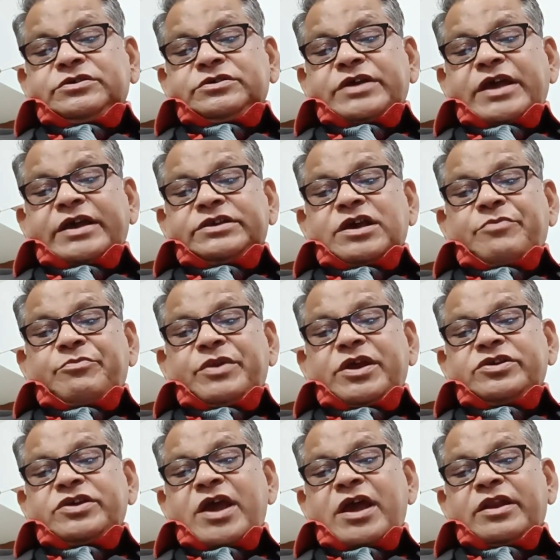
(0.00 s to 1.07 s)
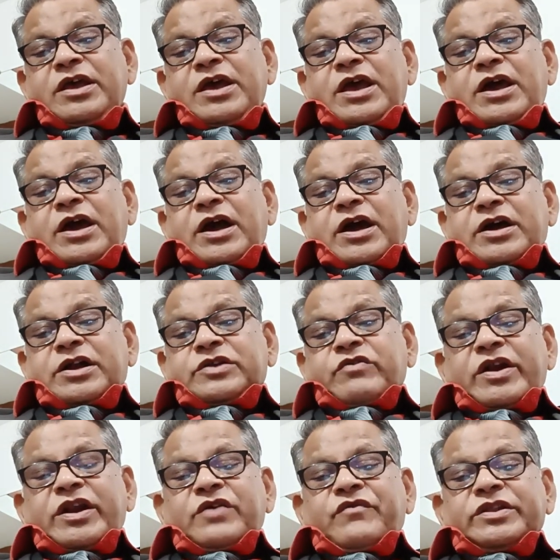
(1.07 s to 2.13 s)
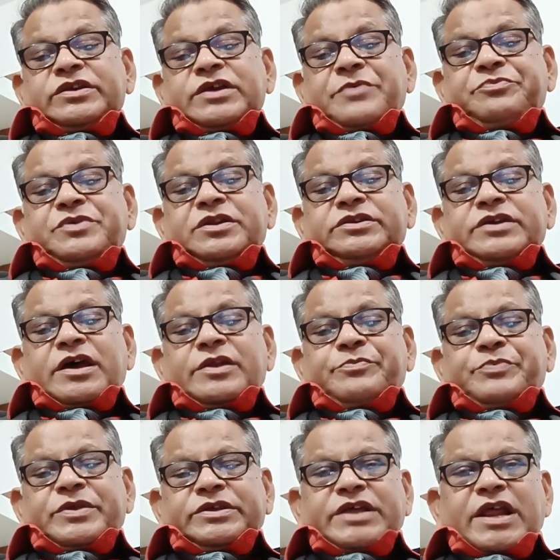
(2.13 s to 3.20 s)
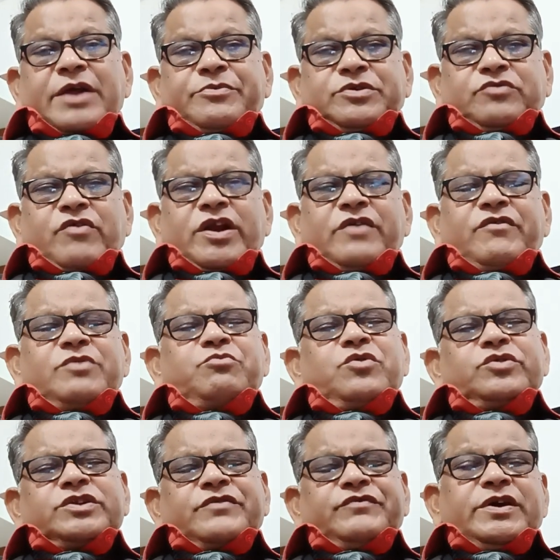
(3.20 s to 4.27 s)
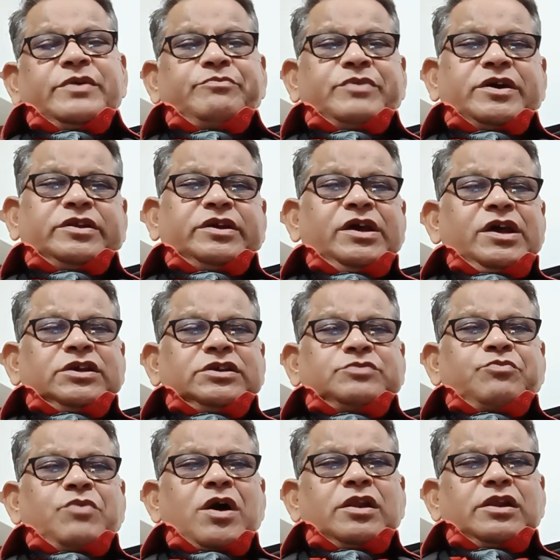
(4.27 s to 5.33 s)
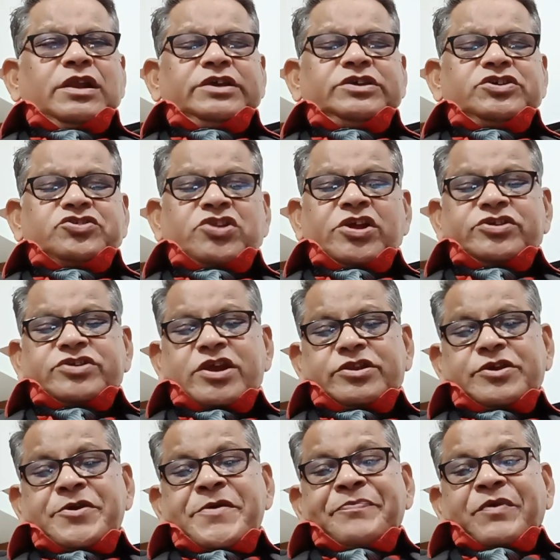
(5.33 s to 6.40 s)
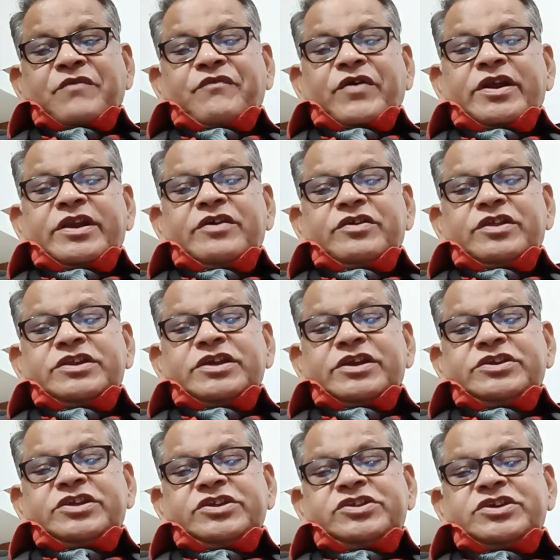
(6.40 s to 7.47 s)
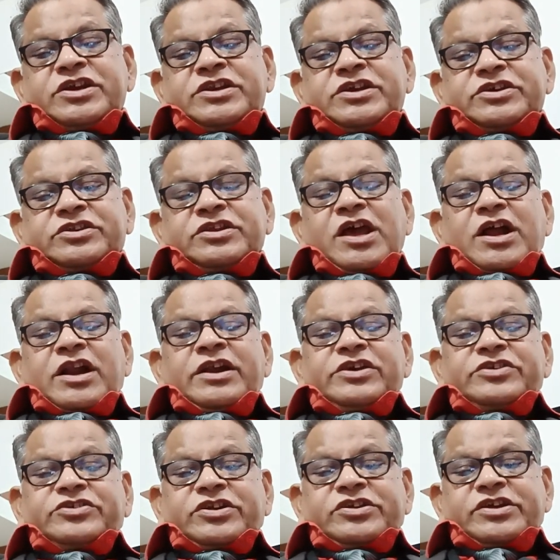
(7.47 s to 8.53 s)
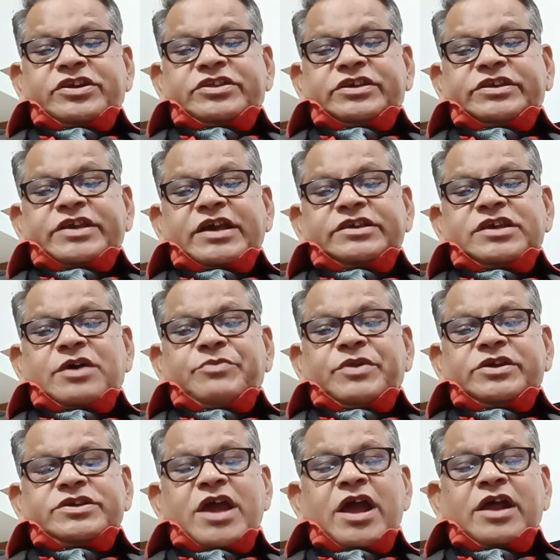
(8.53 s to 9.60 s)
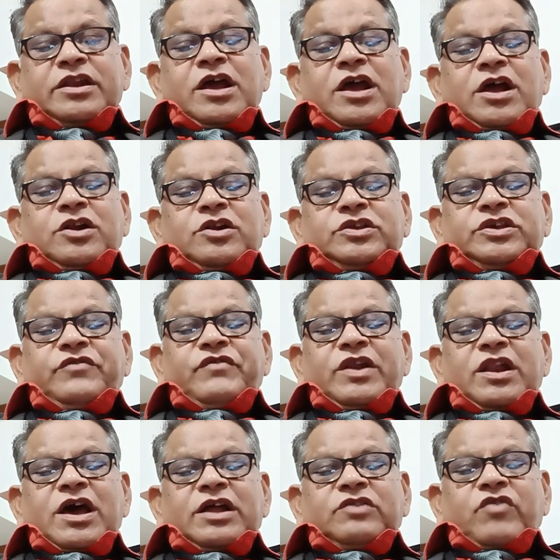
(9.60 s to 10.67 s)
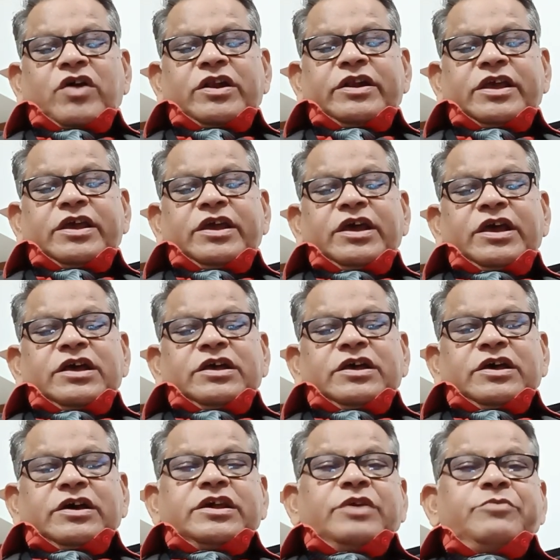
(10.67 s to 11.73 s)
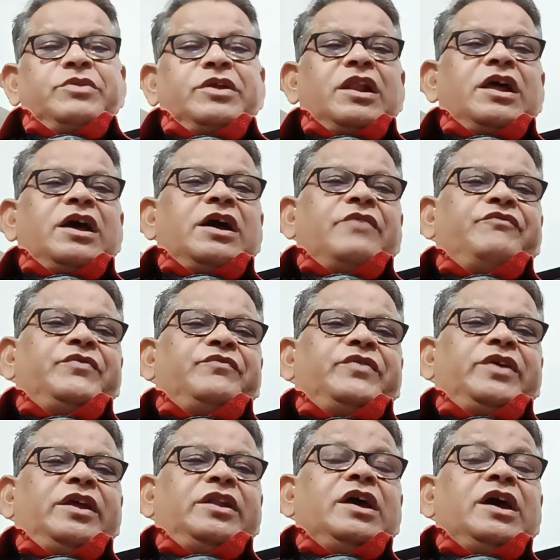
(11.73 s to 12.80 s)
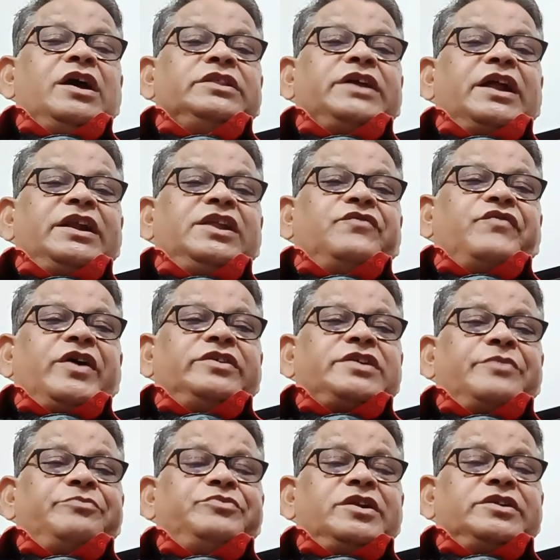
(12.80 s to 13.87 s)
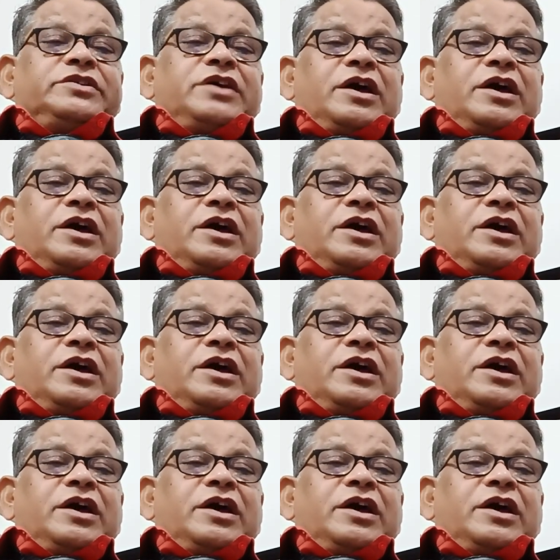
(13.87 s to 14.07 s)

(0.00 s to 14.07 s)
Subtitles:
examination, 21 subjects are prescribed. 21, most of them are small legislation. For district judges examination, civil law 20, criminal law 15. 35 subjects are